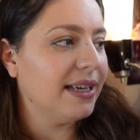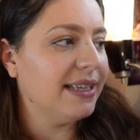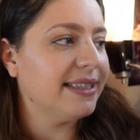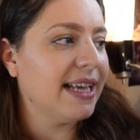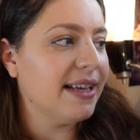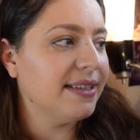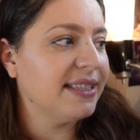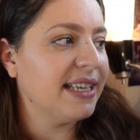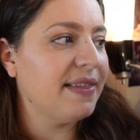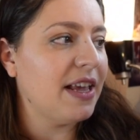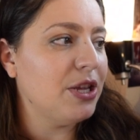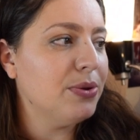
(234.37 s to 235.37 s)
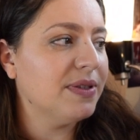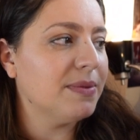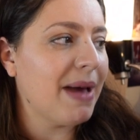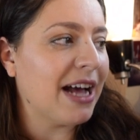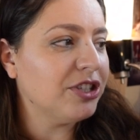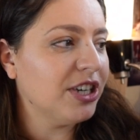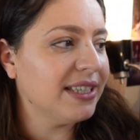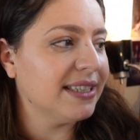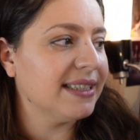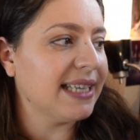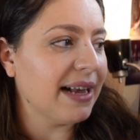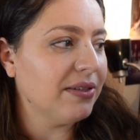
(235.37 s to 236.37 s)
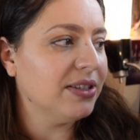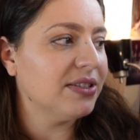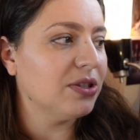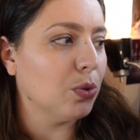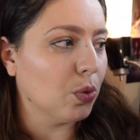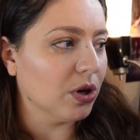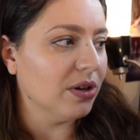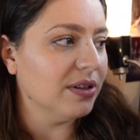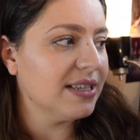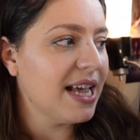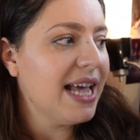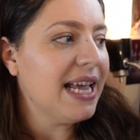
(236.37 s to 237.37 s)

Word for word: It says, they use magic to silence the world.